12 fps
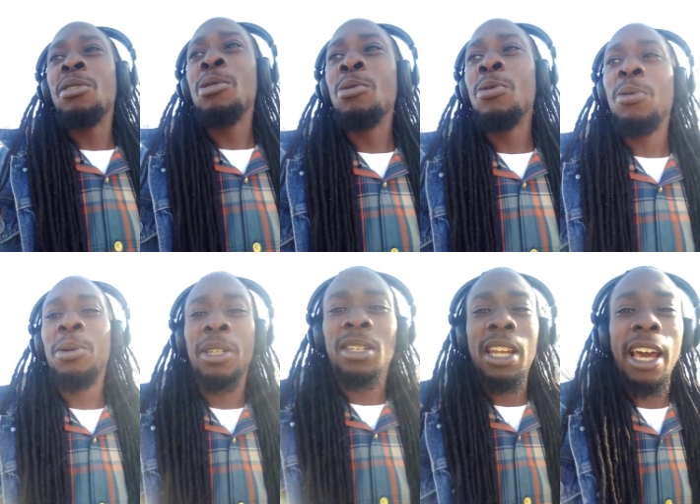
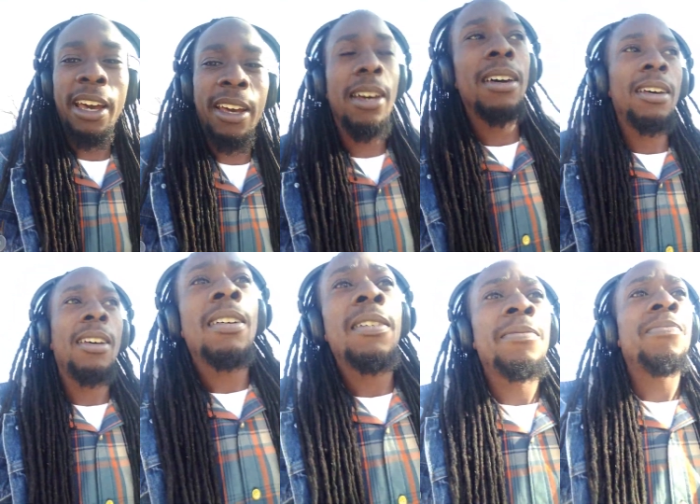news that
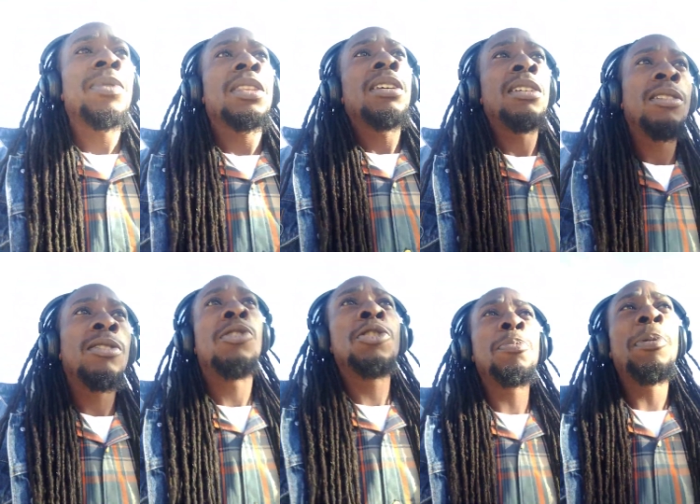
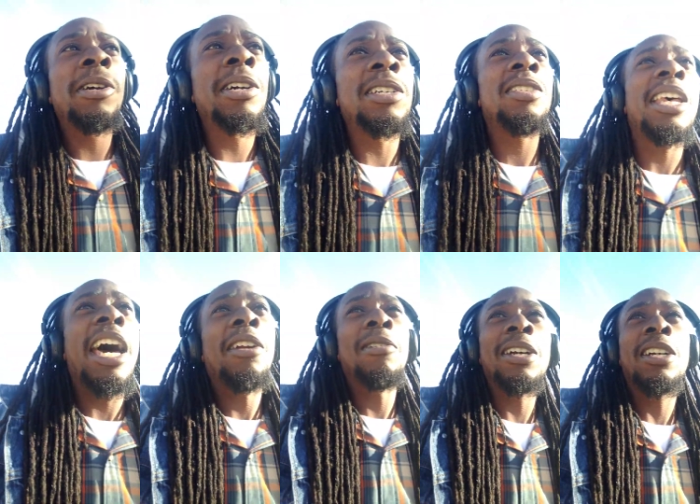Jupiter and
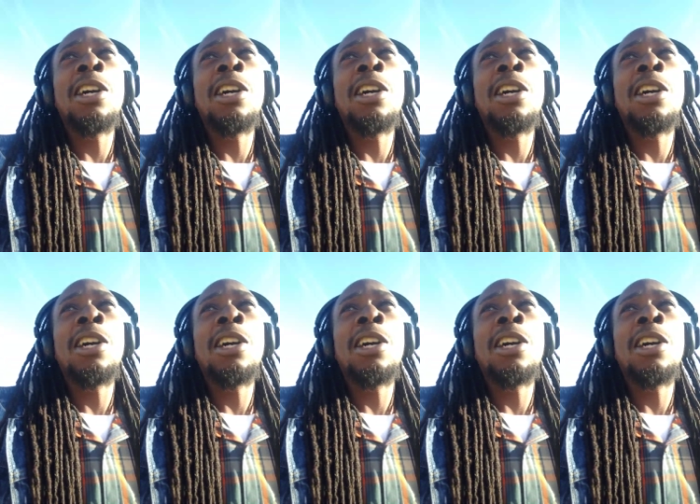Saturn